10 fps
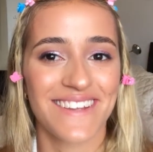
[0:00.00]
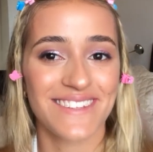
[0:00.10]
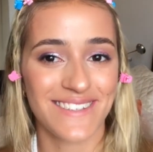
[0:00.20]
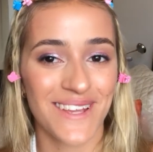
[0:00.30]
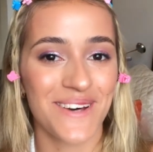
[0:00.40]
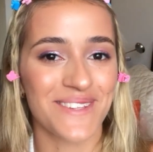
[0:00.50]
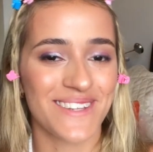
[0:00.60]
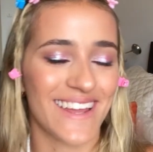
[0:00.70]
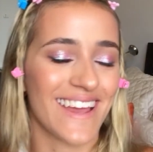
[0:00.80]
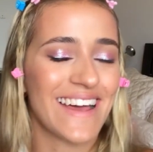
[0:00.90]
So
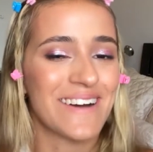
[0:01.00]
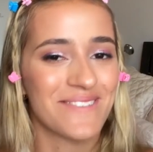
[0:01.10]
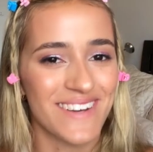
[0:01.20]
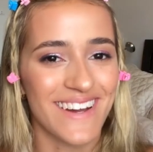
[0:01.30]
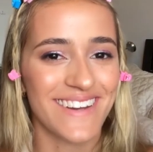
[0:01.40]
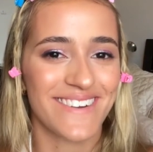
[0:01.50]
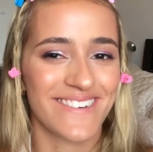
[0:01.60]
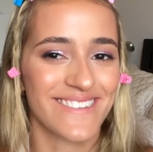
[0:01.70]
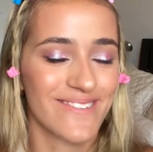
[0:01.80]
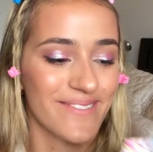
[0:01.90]
today I'm not
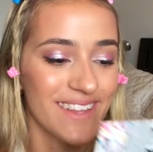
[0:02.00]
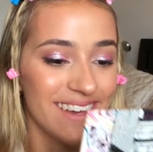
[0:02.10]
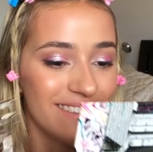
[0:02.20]
going to apply